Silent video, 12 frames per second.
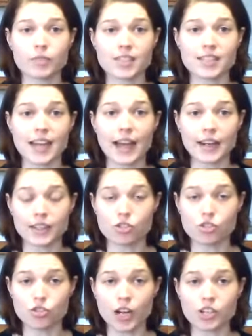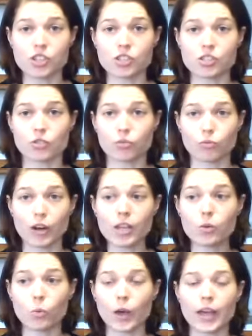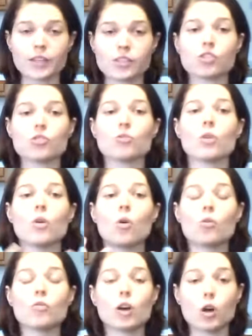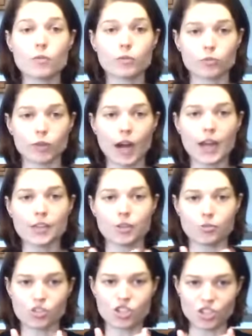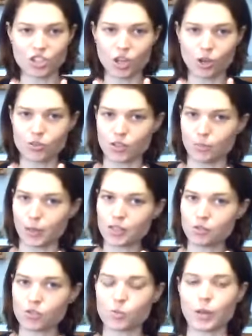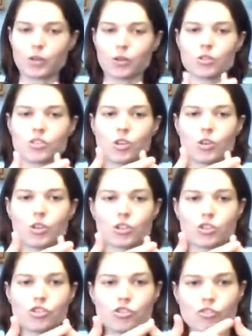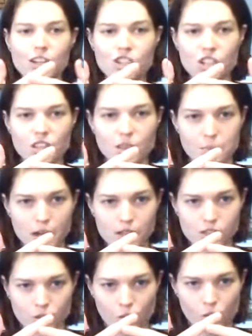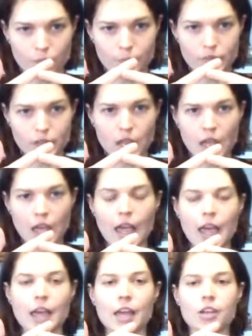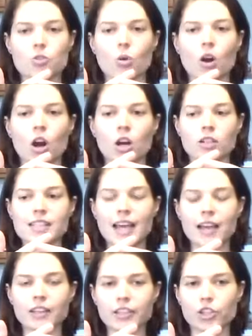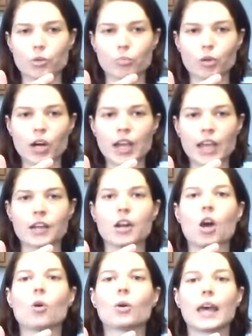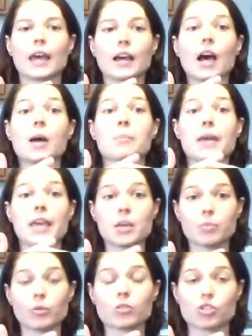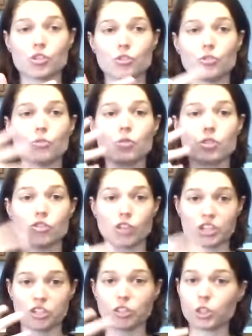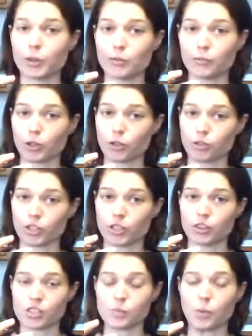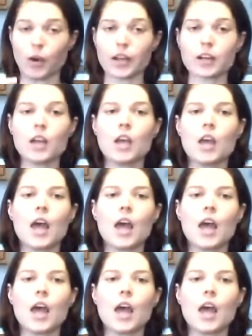static stretch is a great way to override those GTOs and the muscle spindles. So you're stretching the muscle and you are telling your brain, okay, I'm able to stretch a little bit further at this point.